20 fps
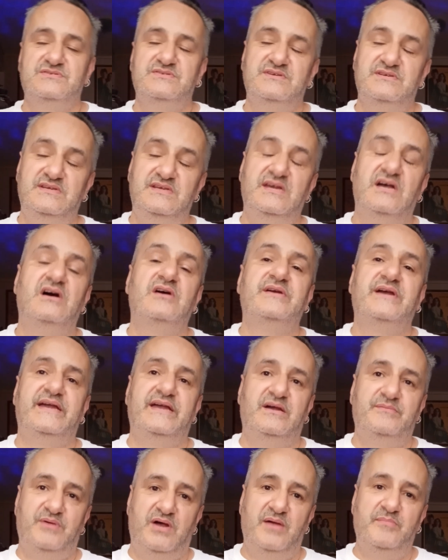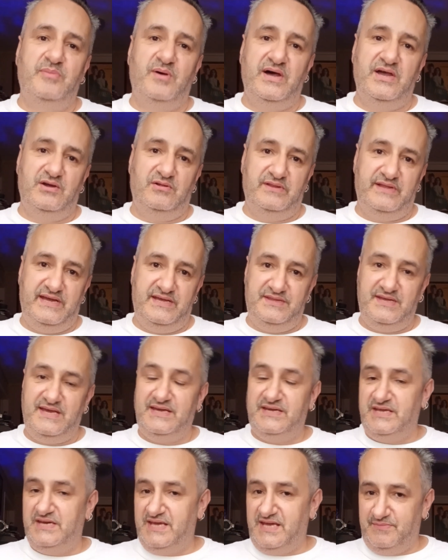And yeah, okay, I buy all that.
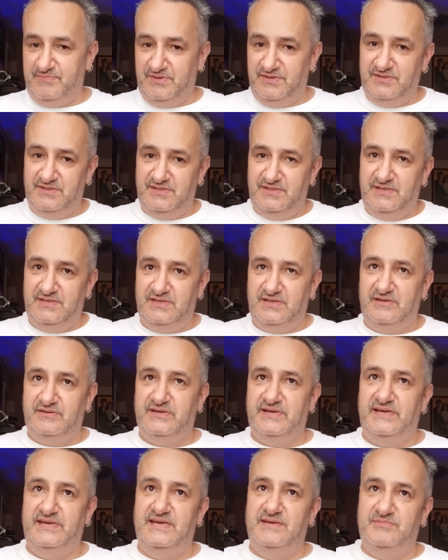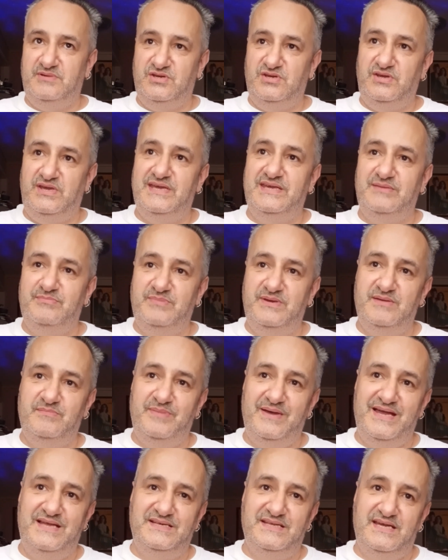That can happen. Okay, it can be a
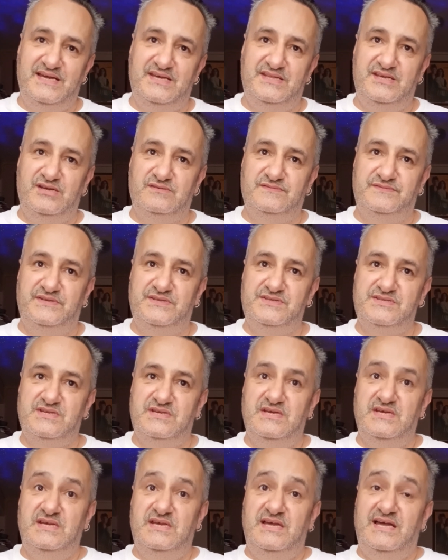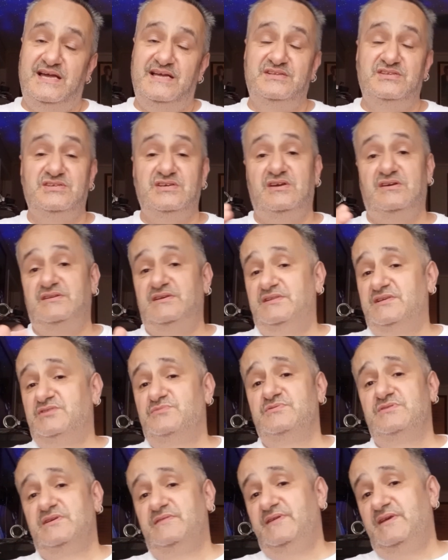bad day at the office. And certainly
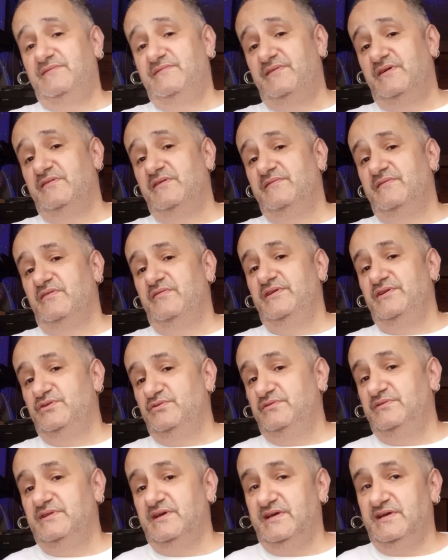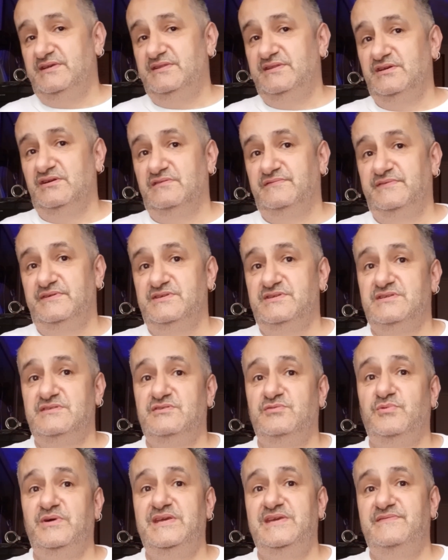this was a very, very good day at the office.
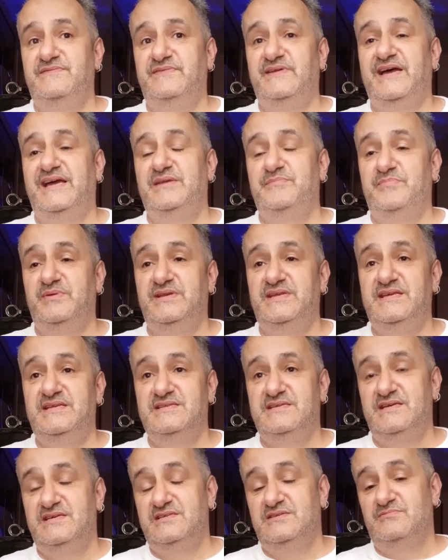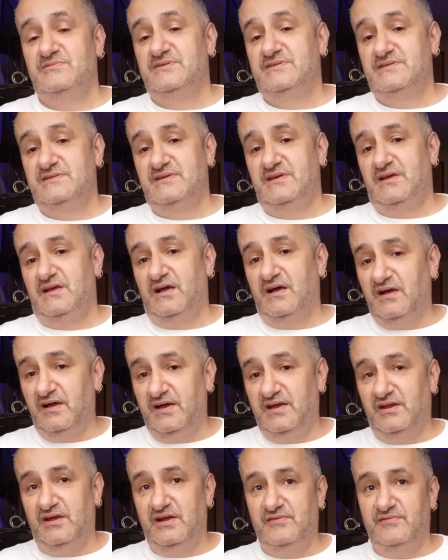The way he flattened Benitez was
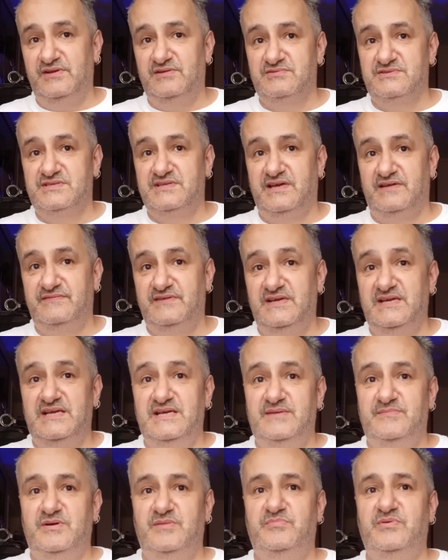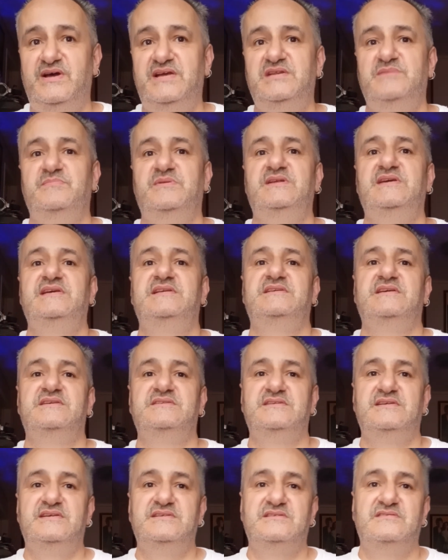highlight reel stuff. But Brandon
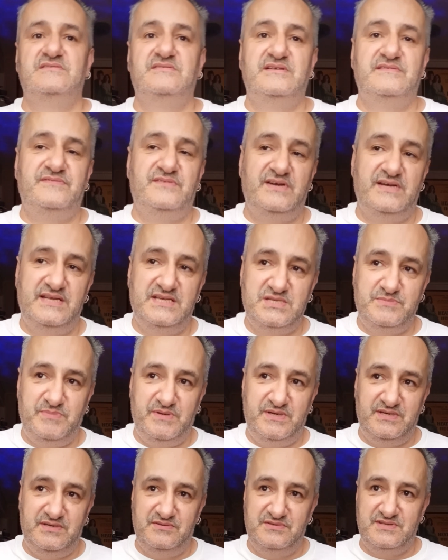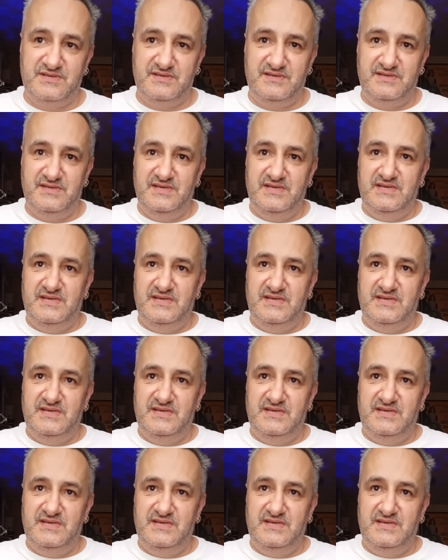Benitez isn't Rafael Espinoza.